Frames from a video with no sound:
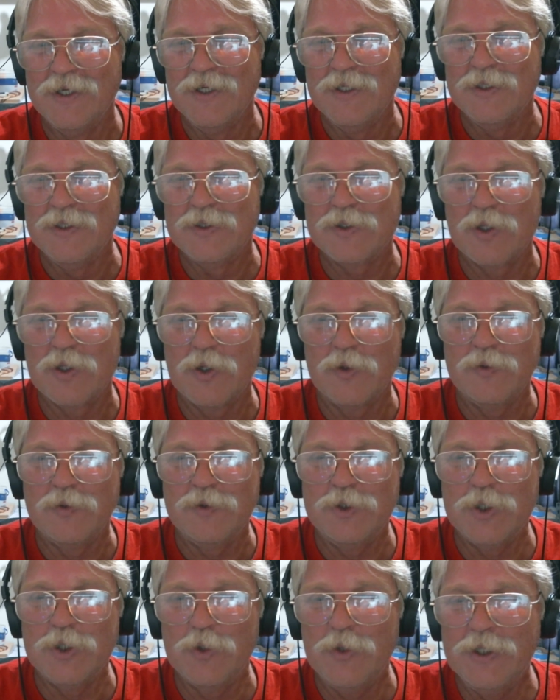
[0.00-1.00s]
So,
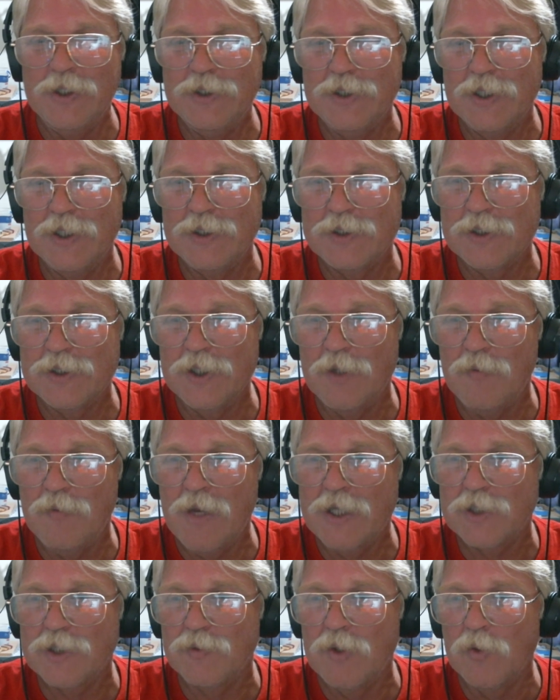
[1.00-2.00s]
Joni Jensen, it
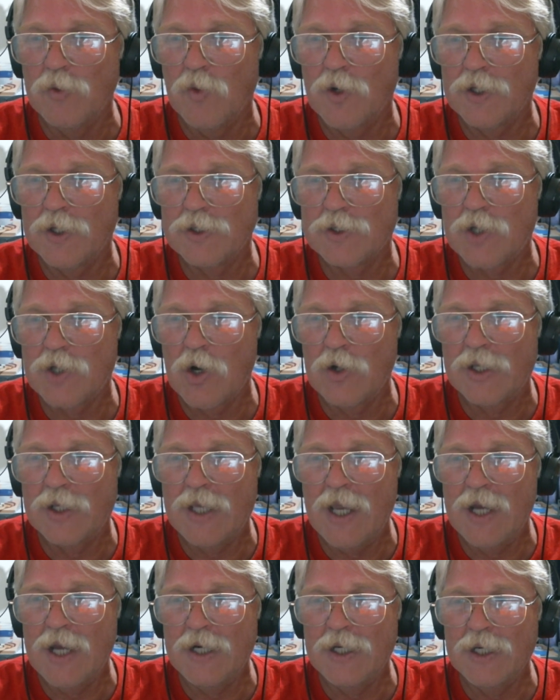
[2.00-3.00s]
makes me want to start
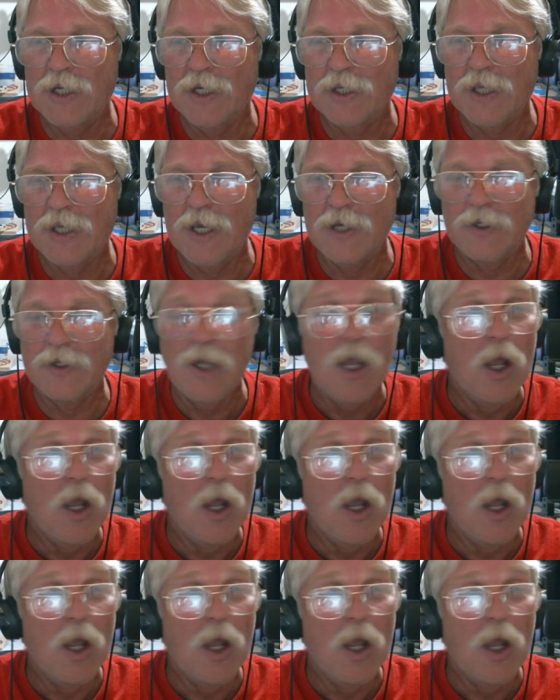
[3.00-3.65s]
canning again.